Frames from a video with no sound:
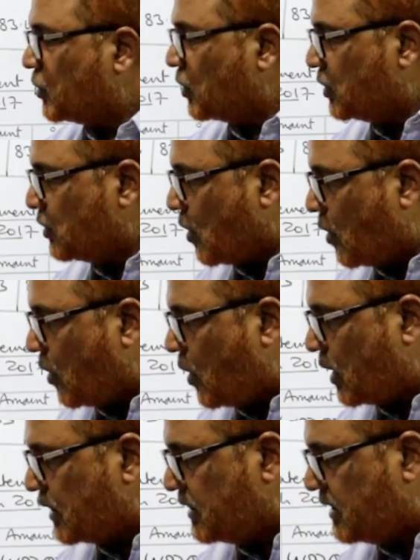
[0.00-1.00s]
So
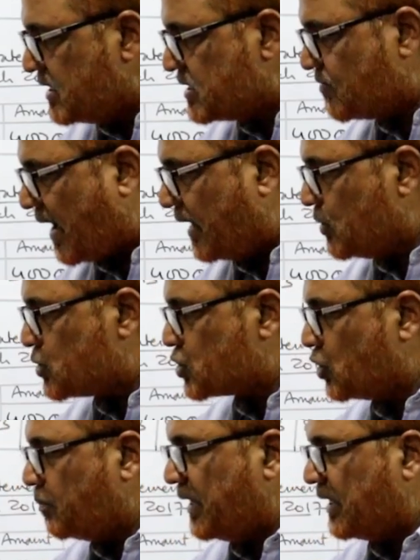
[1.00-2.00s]
all these values
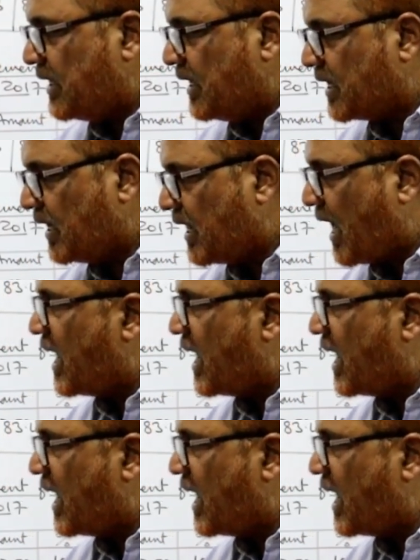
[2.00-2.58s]
should be taken